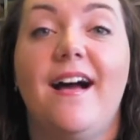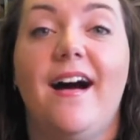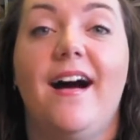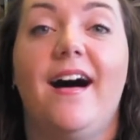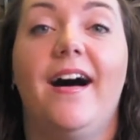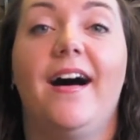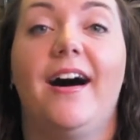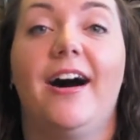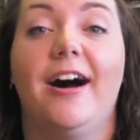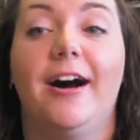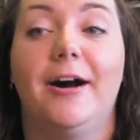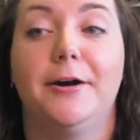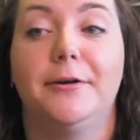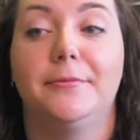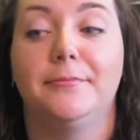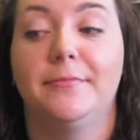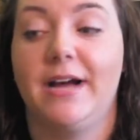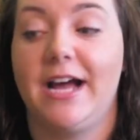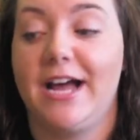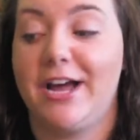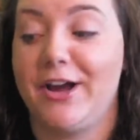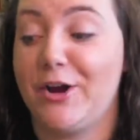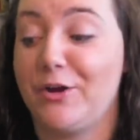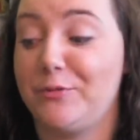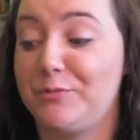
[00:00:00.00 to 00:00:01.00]

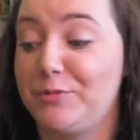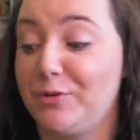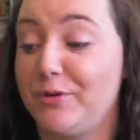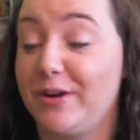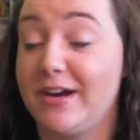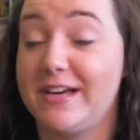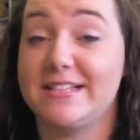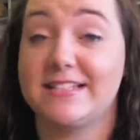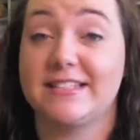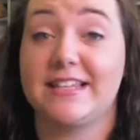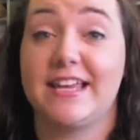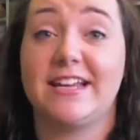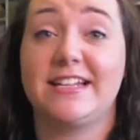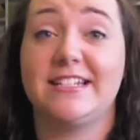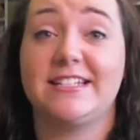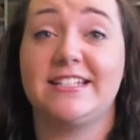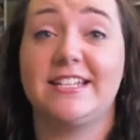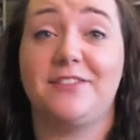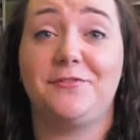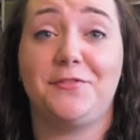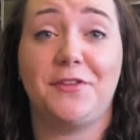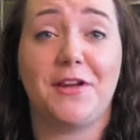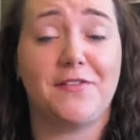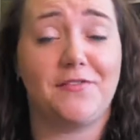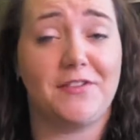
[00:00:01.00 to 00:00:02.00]
I hope you guys liked it.
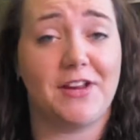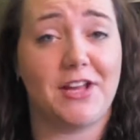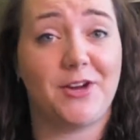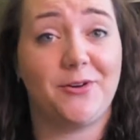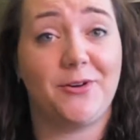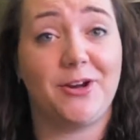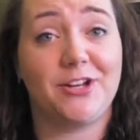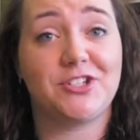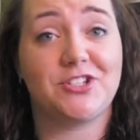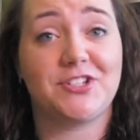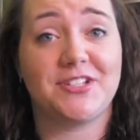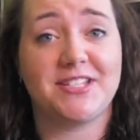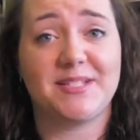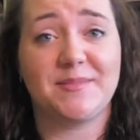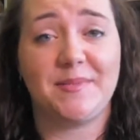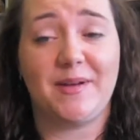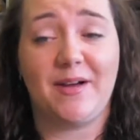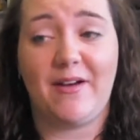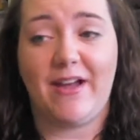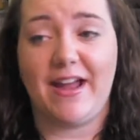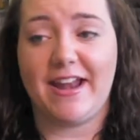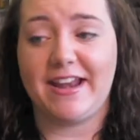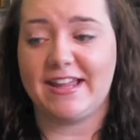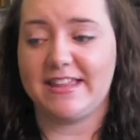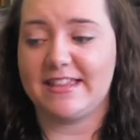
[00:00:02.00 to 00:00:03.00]
If you have any questions
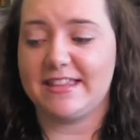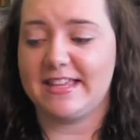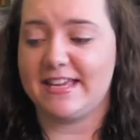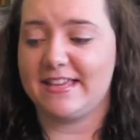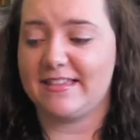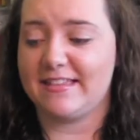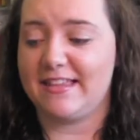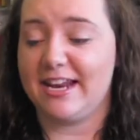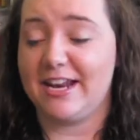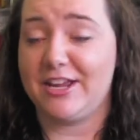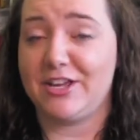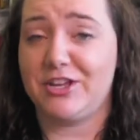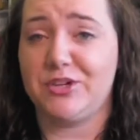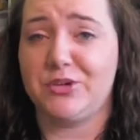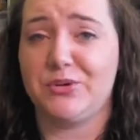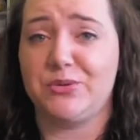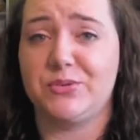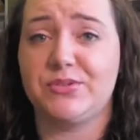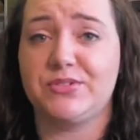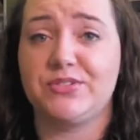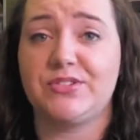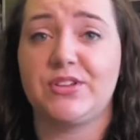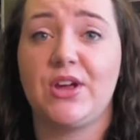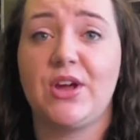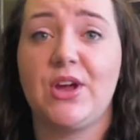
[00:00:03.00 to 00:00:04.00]
about anything that I
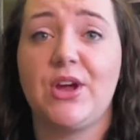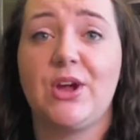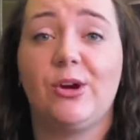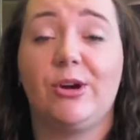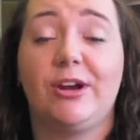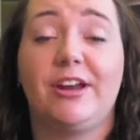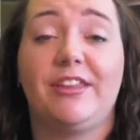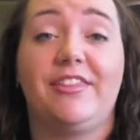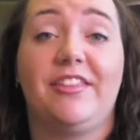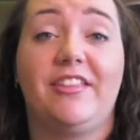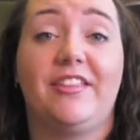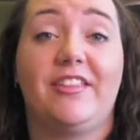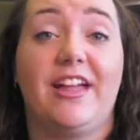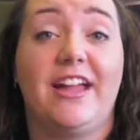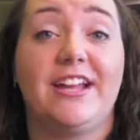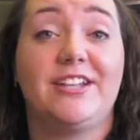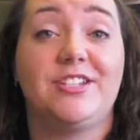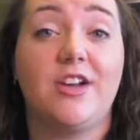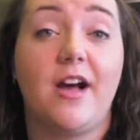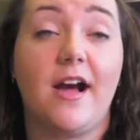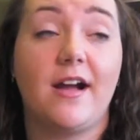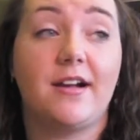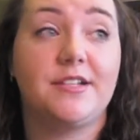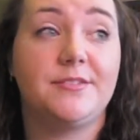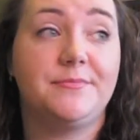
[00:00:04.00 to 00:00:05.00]
used or anything that I
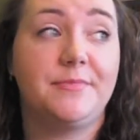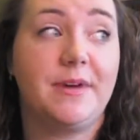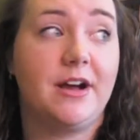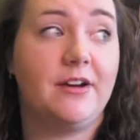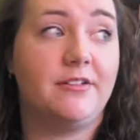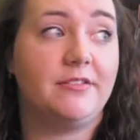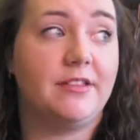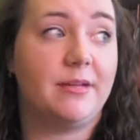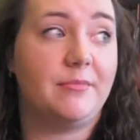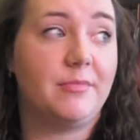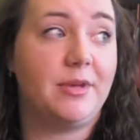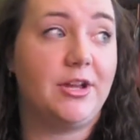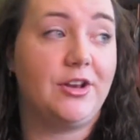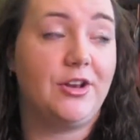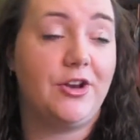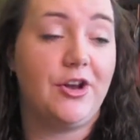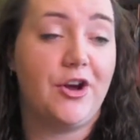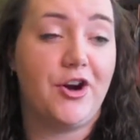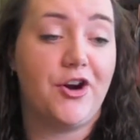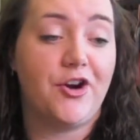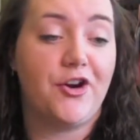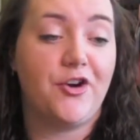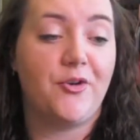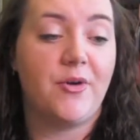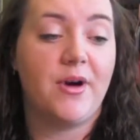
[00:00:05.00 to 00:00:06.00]
talked about, let me
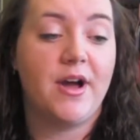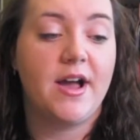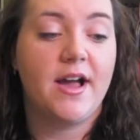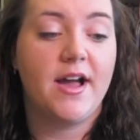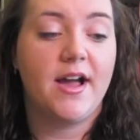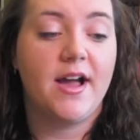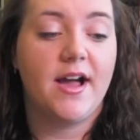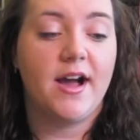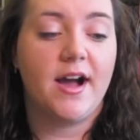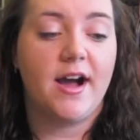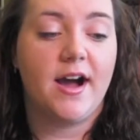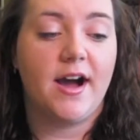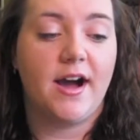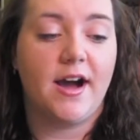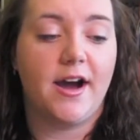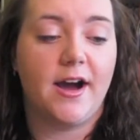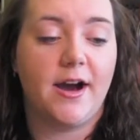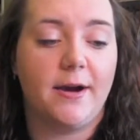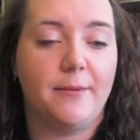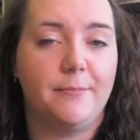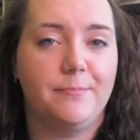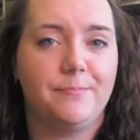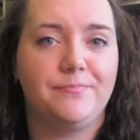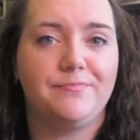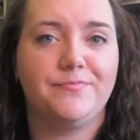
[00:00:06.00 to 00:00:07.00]
know.
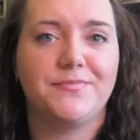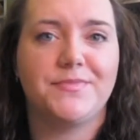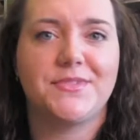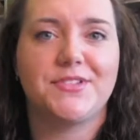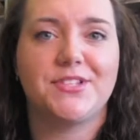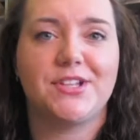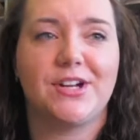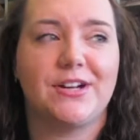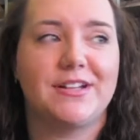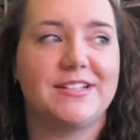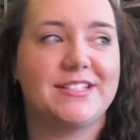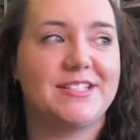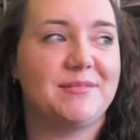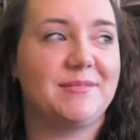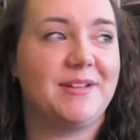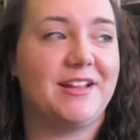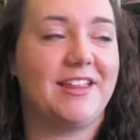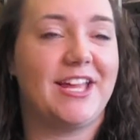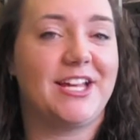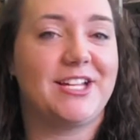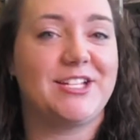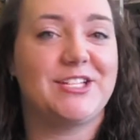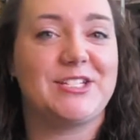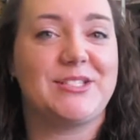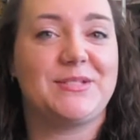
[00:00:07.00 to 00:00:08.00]
Sorry, somebody
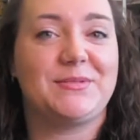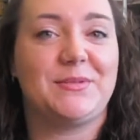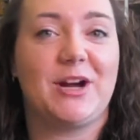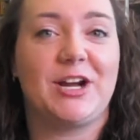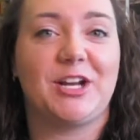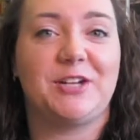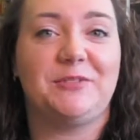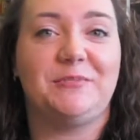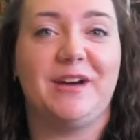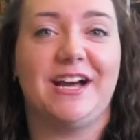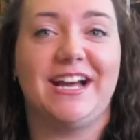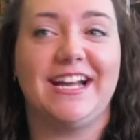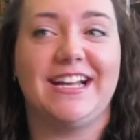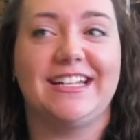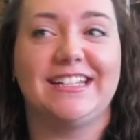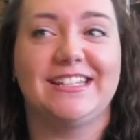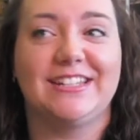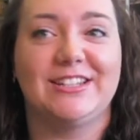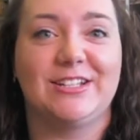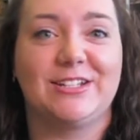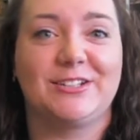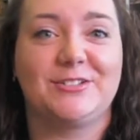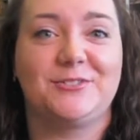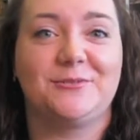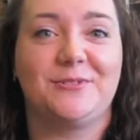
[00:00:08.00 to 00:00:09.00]
like just walked by and
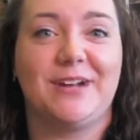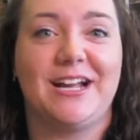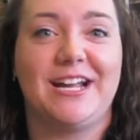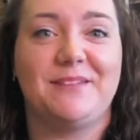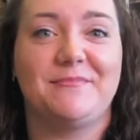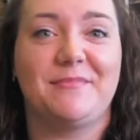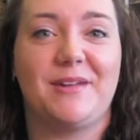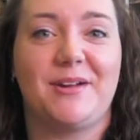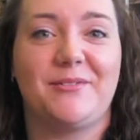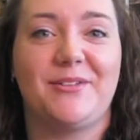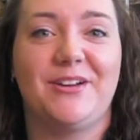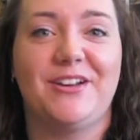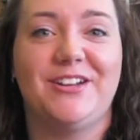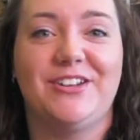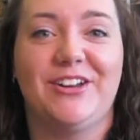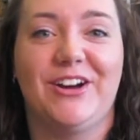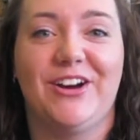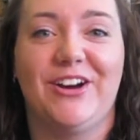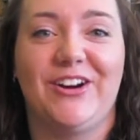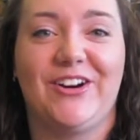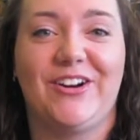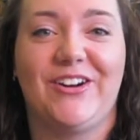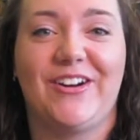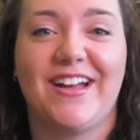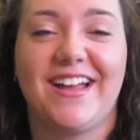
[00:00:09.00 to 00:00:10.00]
looked right in my
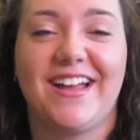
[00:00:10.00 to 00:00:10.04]
window.